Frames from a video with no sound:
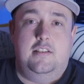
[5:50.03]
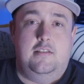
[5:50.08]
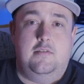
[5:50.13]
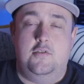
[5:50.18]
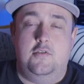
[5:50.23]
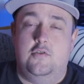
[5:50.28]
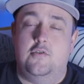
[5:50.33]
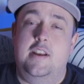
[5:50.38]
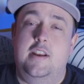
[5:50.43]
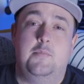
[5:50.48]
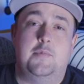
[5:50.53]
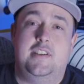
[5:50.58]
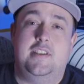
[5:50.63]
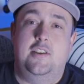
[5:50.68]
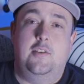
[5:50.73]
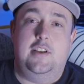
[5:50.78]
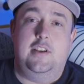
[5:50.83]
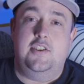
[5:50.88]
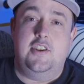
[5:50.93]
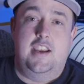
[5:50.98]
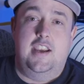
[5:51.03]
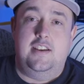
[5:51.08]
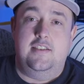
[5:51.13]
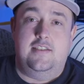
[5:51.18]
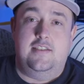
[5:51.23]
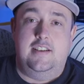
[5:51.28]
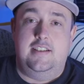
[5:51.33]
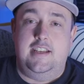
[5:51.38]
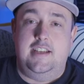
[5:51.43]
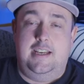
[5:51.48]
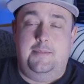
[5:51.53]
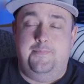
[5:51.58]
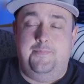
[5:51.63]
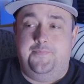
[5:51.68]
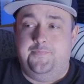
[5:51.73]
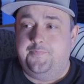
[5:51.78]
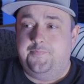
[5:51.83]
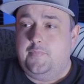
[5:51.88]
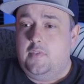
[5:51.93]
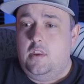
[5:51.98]
Trent was the only change to the team.
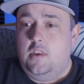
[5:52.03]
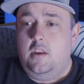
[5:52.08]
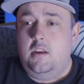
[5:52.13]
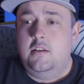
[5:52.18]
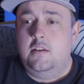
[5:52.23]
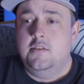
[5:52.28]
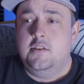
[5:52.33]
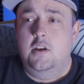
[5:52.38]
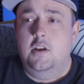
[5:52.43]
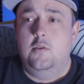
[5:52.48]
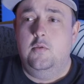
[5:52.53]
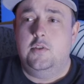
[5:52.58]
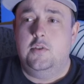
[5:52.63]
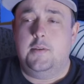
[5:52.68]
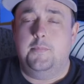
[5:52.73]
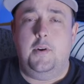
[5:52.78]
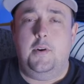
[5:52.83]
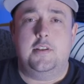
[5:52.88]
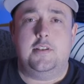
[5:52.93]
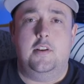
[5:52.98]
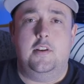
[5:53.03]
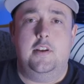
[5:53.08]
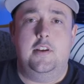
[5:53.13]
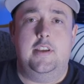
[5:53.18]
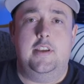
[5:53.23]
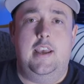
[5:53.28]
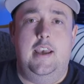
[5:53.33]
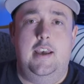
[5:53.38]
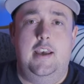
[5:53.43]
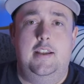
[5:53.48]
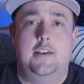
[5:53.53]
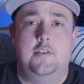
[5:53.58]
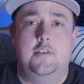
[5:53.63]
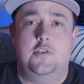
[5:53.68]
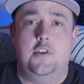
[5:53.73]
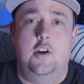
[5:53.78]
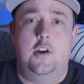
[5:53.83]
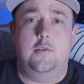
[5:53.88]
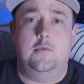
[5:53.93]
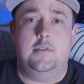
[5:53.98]
So Szoboszlai and
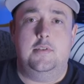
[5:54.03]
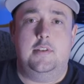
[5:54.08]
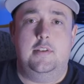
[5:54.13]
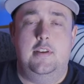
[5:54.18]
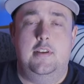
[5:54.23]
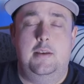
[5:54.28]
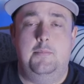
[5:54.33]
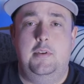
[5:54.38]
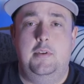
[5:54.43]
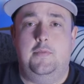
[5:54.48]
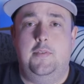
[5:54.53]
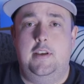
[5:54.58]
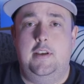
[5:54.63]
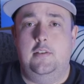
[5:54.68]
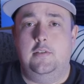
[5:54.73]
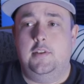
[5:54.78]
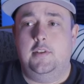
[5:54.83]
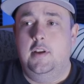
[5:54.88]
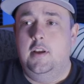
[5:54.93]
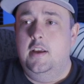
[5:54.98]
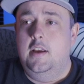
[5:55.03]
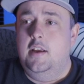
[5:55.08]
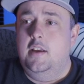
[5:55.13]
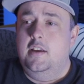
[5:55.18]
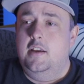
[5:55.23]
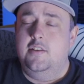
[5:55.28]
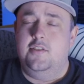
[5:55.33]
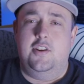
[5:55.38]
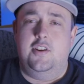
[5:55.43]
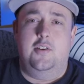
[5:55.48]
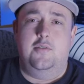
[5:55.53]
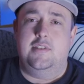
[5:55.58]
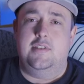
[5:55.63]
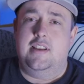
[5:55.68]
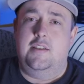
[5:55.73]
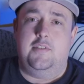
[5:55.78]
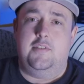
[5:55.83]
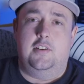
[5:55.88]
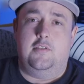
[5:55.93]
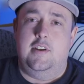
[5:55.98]
Jones in midfield. Jones is
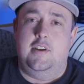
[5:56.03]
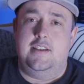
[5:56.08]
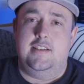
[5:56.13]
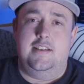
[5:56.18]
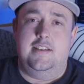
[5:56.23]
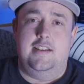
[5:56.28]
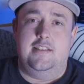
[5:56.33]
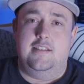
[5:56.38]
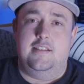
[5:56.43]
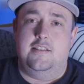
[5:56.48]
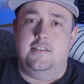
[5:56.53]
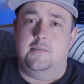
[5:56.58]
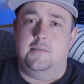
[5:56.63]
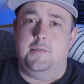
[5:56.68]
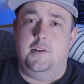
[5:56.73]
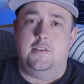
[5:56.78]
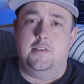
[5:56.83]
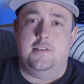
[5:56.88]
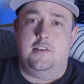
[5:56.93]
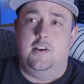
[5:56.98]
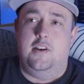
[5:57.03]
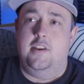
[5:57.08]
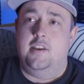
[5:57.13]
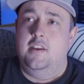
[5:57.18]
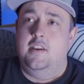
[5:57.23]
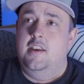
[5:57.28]
having a great season. Szoboszlai,